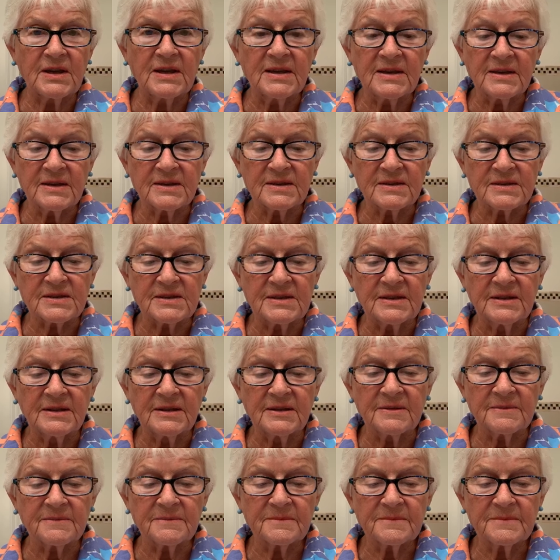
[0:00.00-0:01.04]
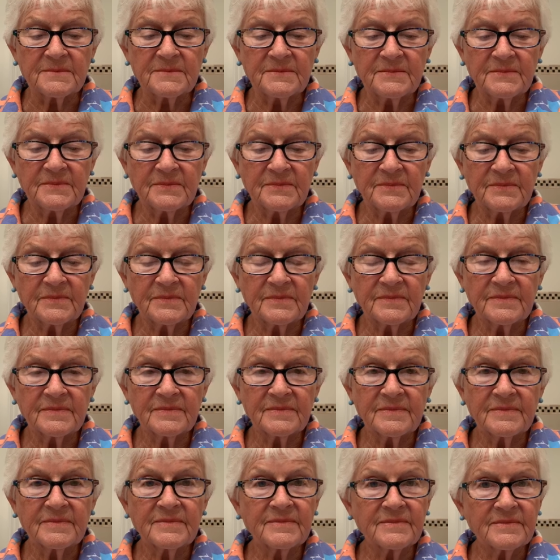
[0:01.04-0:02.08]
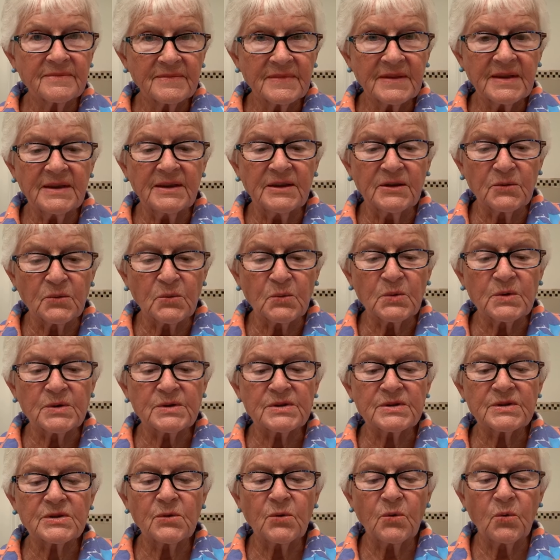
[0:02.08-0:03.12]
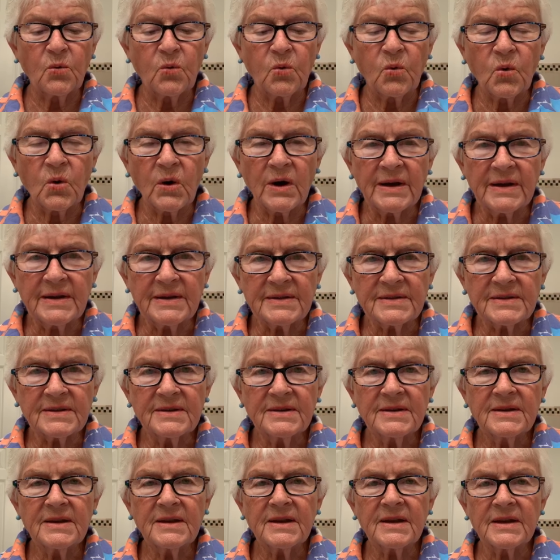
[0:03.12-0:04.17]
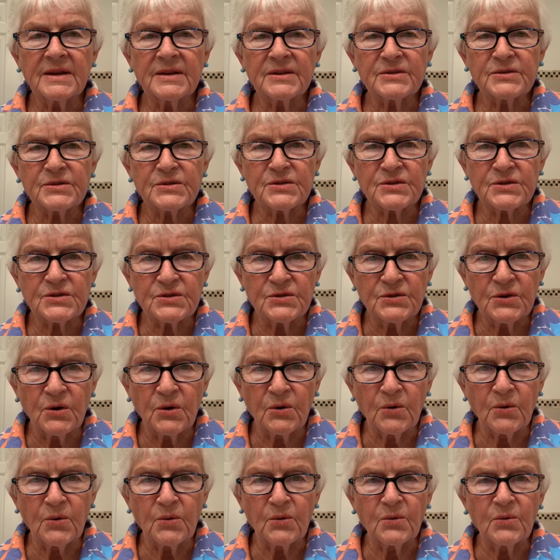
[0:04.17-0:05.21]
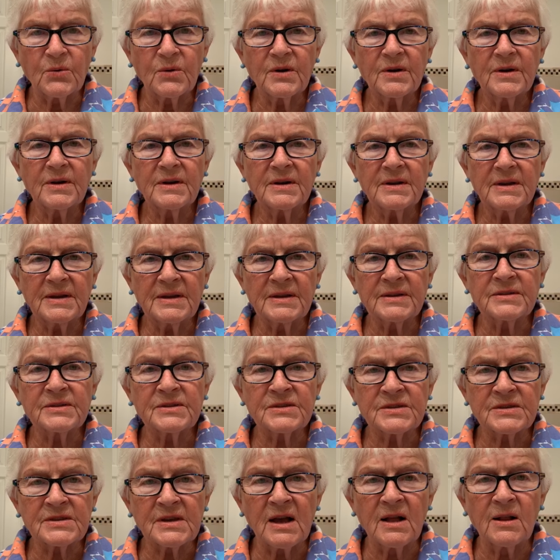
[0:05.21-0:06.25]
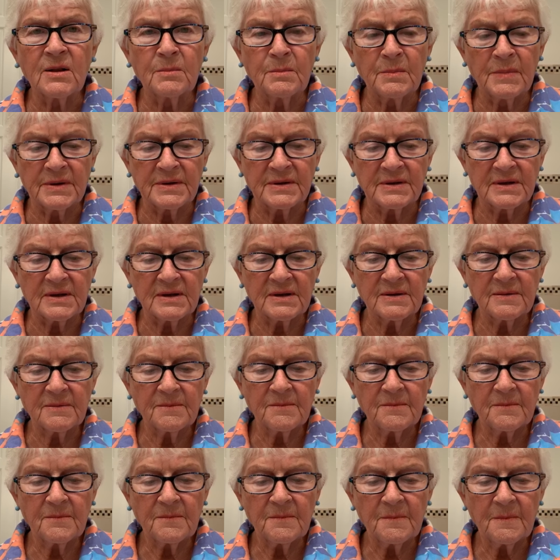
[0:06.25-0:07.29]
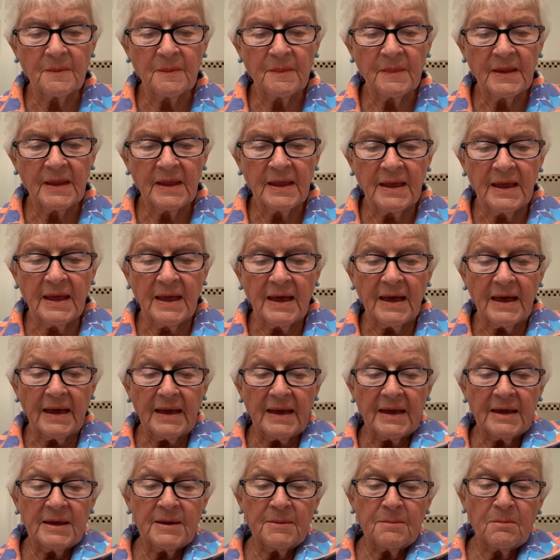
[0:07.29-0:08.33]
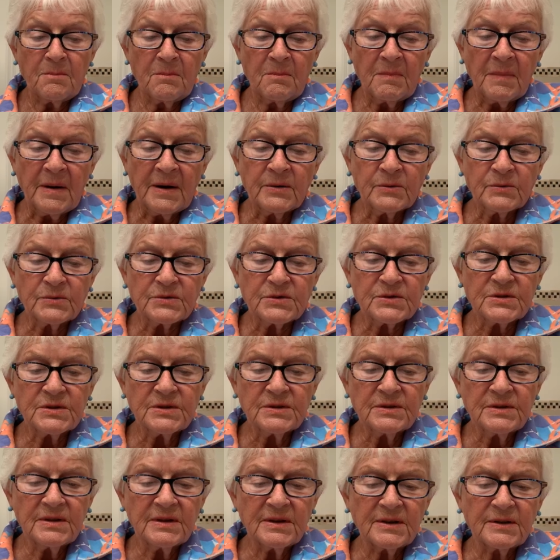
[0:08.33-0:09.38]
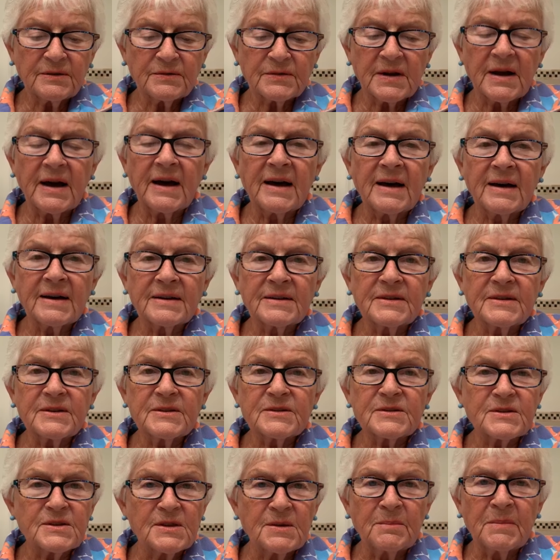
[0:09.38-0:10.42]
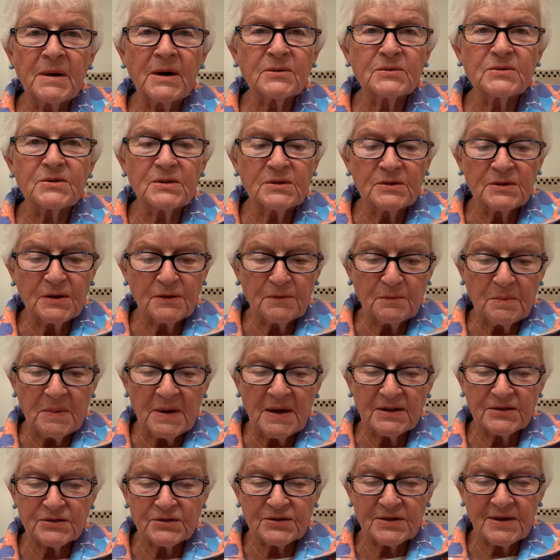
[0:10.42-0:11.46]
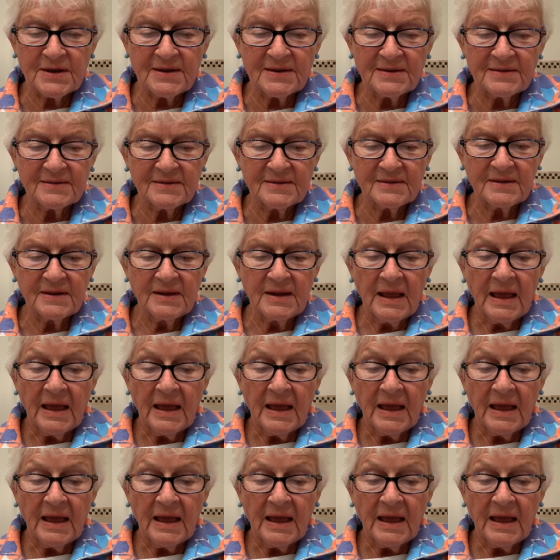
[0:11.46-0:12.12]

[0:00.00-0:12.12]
kings in it, it was white as snow in Zalmon. A mountain of God is the mountain of Bashan.